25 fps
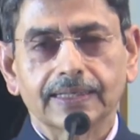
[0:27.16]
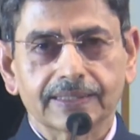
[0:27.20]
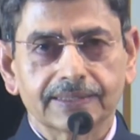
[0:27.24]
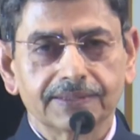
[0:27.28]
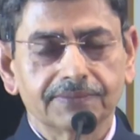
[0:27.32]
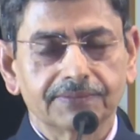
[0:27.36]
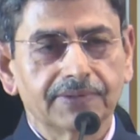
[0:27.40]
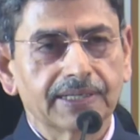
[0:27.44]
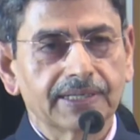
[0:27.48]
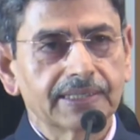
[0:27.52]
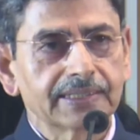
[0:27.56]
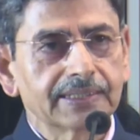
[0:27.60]

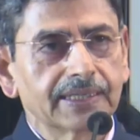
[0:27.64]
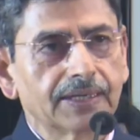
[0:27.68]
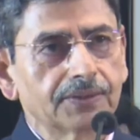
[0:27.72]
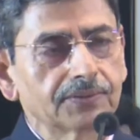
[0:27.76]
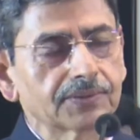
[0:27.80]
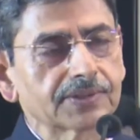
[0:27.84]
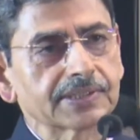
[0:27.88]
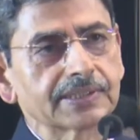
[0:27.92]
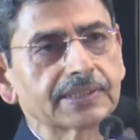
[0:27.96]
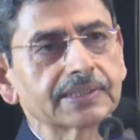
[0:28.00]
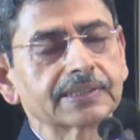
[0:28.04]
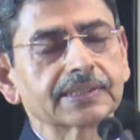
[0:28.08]
at the very
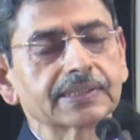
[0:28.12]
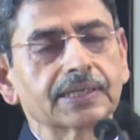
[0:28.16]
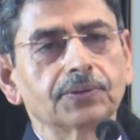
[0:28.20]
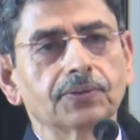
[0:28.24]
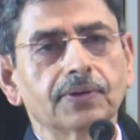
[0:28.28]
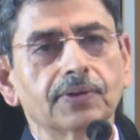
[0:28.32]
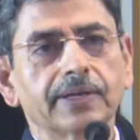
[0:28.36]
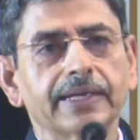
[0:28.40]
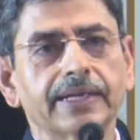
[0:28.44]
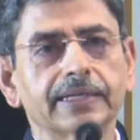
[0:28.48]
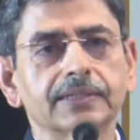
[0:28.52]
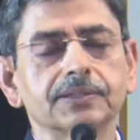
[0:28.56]
outset
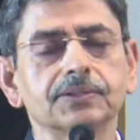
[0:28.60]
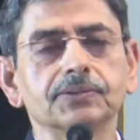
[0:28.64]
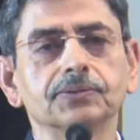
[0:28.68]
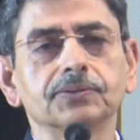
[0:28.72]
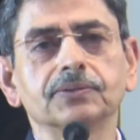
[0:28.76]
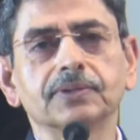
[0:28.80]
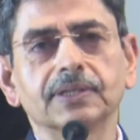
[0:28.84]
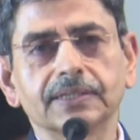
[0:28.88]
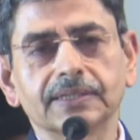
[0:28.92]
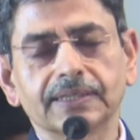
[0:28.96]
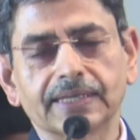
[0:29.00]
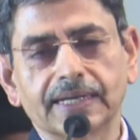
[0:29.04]
I would like
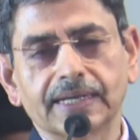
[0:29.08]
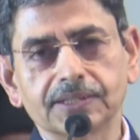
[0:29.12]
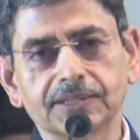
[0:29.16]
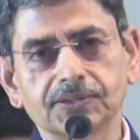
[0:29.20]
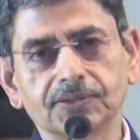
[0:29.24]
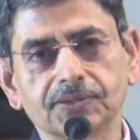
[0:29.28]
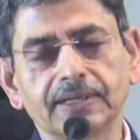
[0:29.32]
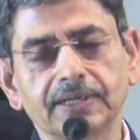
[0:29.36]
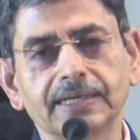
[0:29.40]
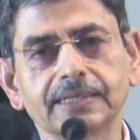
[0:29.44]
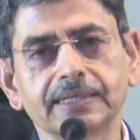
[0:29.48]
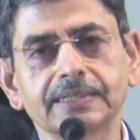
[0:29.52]
to
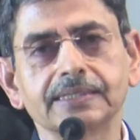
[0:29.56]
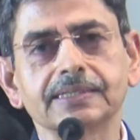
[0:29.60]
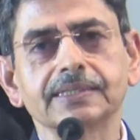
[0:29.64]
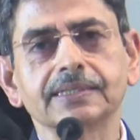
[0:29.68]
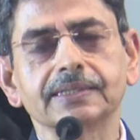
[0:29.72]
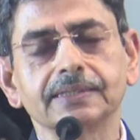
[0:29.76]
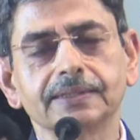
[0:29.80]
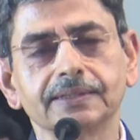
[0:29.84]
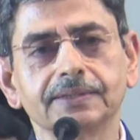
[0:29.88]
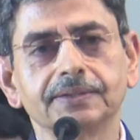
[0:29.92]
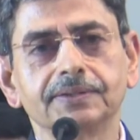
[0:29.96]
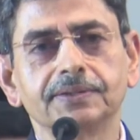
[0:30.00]

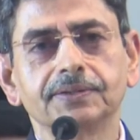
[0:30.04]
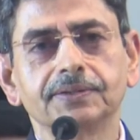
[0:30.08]
congratulate